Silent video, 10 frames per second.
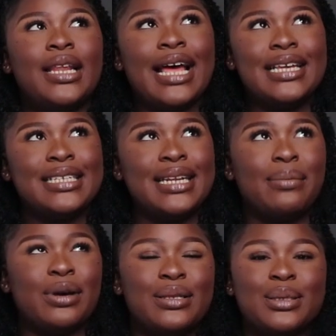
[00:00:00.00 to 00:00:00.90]
the last thing
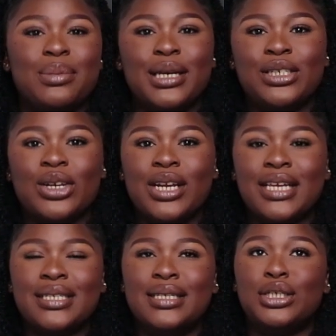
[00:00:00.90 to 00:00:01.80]
I'm going to mention
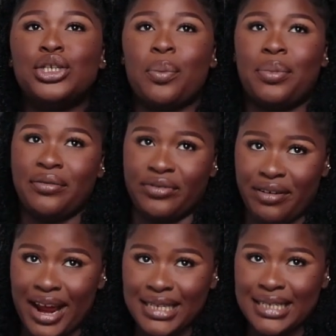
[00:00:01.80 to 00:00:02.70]
is the shopping
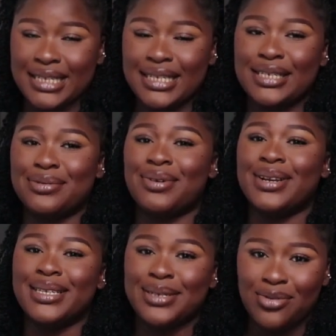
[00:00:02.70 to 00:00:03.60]
varieties. This
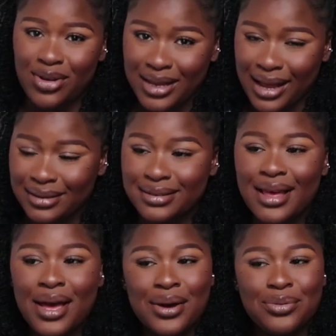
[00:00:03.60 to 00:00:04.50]
one is the one
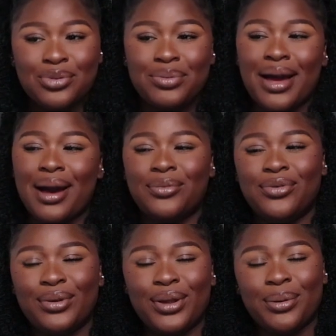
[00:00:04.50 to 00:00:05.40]
that will be
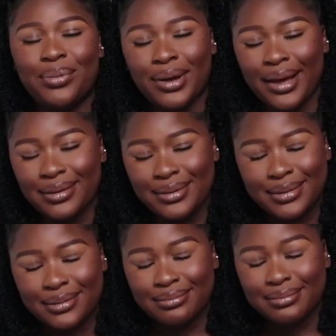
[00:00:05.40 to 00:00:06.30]
harmful on your
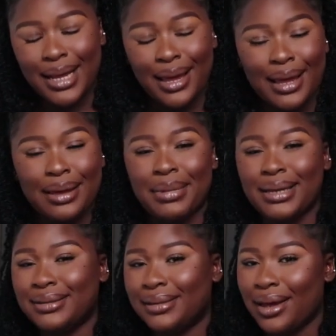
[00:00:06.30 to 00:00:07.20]
pocket. It
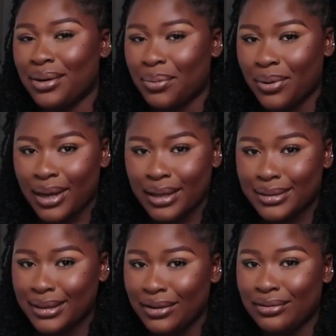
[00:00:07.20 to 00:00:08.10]
might tear your
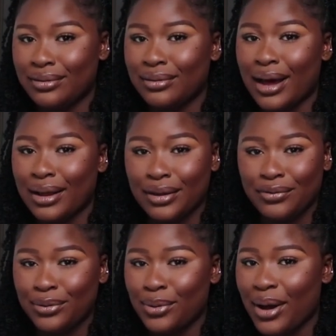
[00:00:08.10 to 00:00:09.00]
pockets if
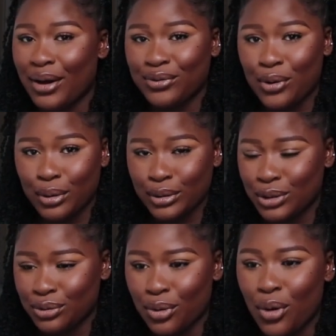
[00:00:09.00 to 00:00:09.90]
you don't have
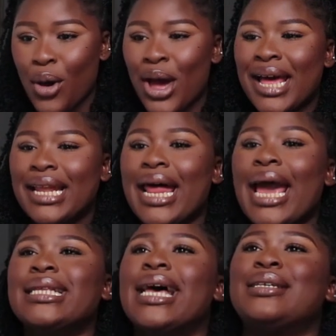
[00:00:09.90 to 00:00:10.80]
control.
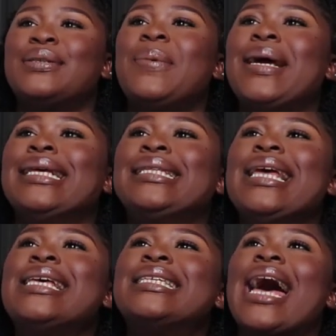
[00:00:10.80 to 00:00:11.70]
Like, there are so many
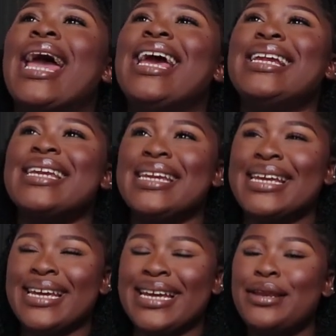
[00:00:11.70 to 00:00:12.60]
things I
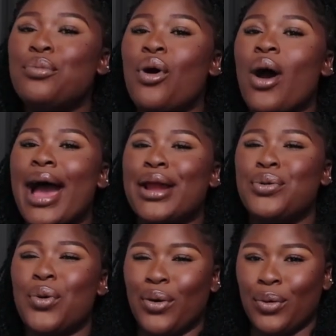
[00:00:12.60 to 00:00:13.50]
need, but I
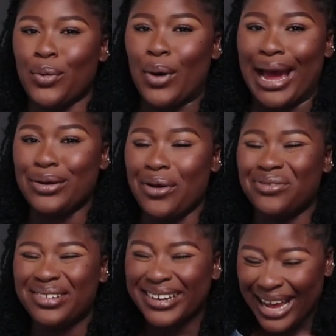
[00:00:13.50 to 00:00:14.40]
don't
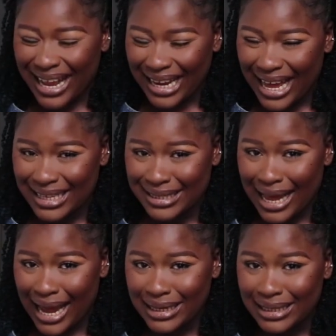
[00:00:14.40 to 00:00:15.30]
even realize
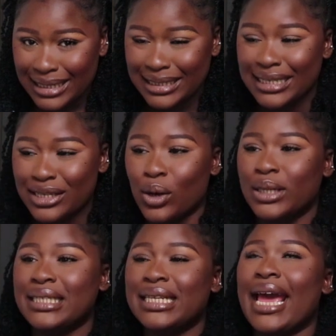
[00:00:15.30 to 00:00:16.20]
I need it
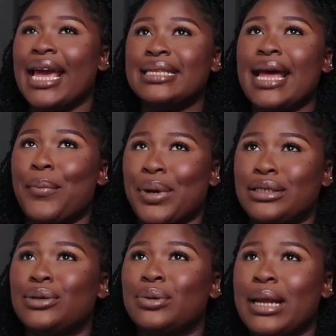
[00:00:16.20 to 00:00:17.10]
until I enter a
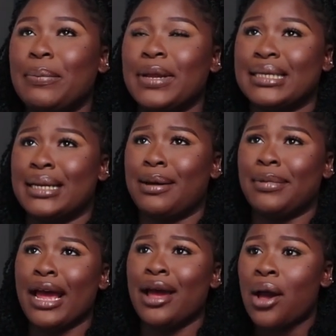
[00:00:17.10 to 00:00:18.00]
particular place and I'm
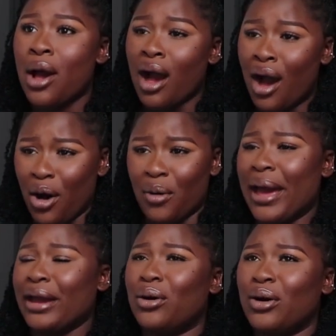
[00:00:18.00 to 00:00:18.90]
like, oh
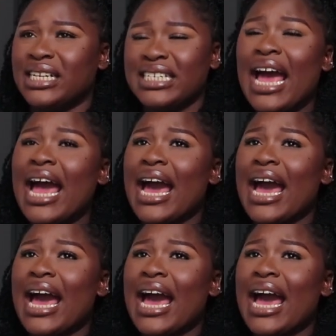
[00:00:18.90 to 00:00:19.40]
my god,